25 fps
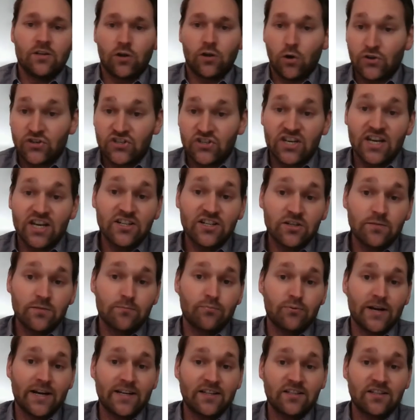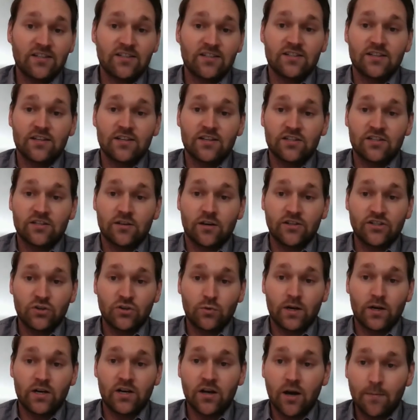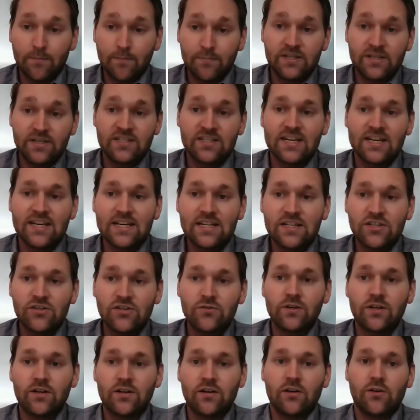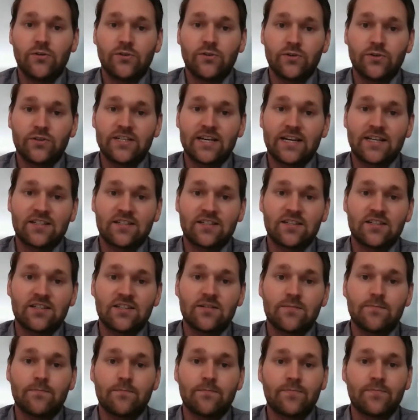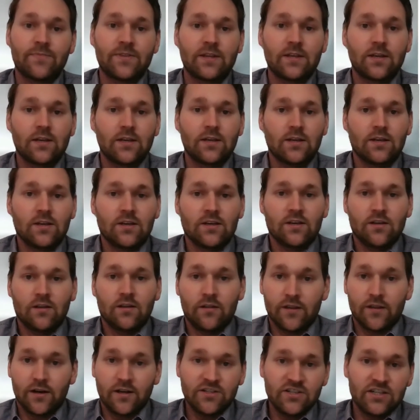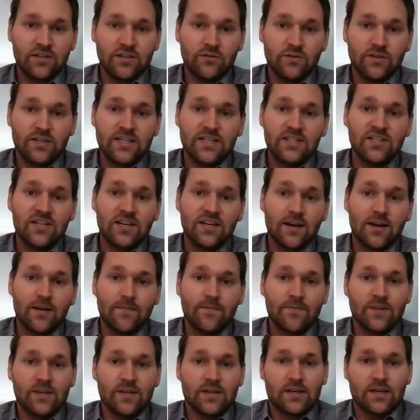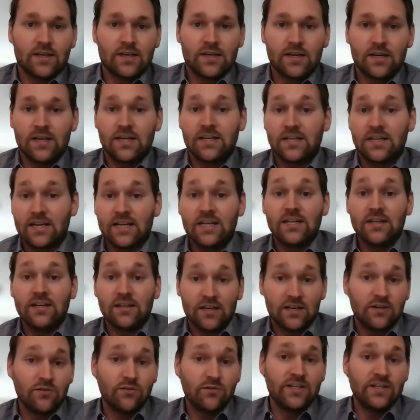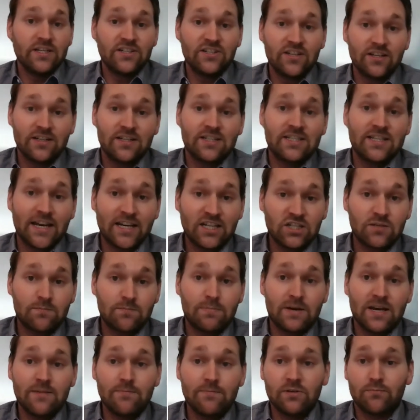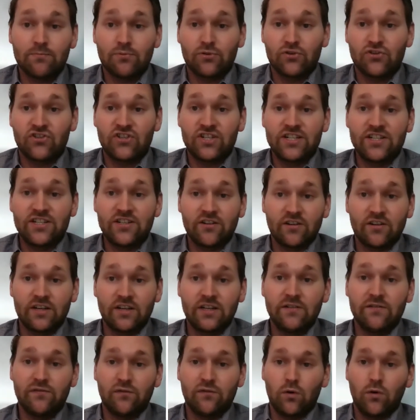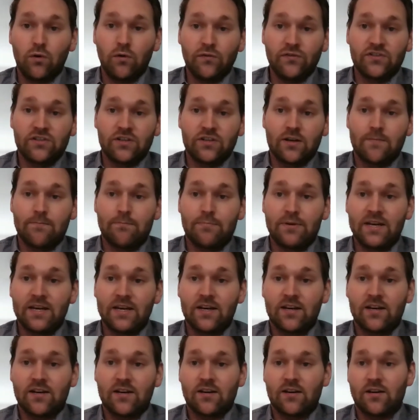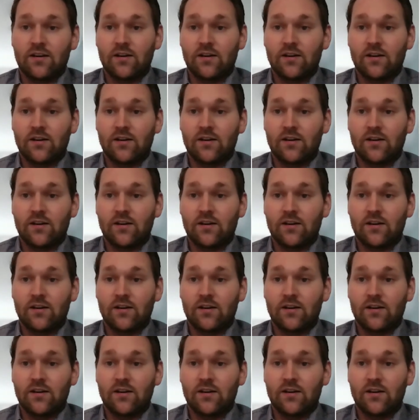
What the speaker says: Negotiation practices as such were copied into the colonial tax system. Thus, in Indonesia, the tax payment procedure involved a big